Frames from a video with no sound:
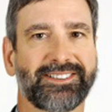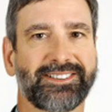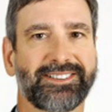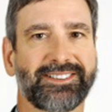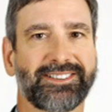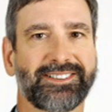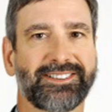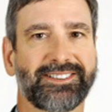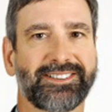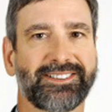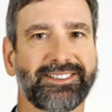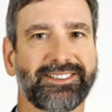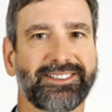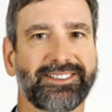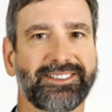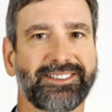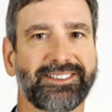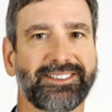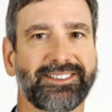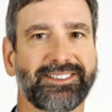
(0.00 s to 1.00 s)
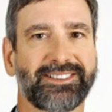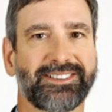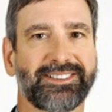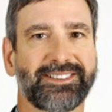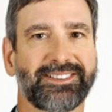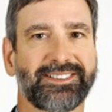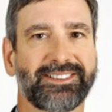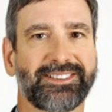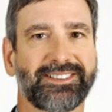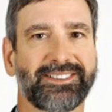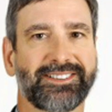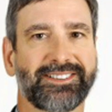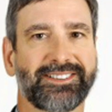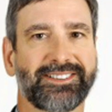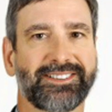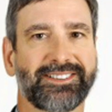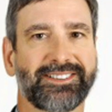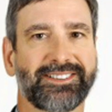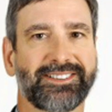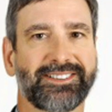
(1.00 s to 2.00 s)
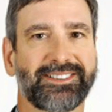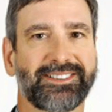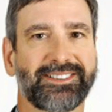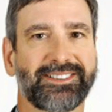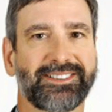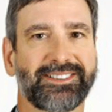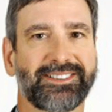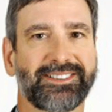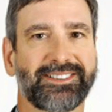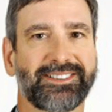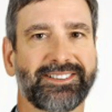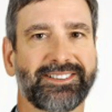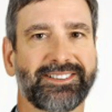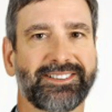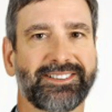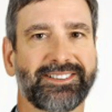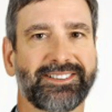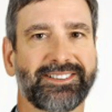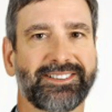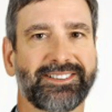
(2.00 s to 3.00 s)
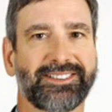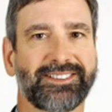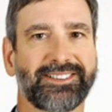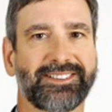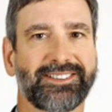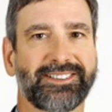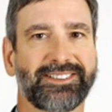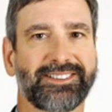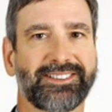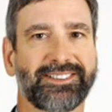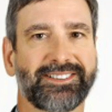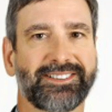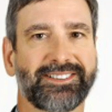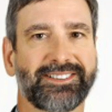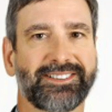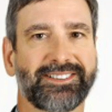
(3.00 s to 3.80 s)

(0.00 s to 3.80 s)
The face doesn't move, so there is nothing to read.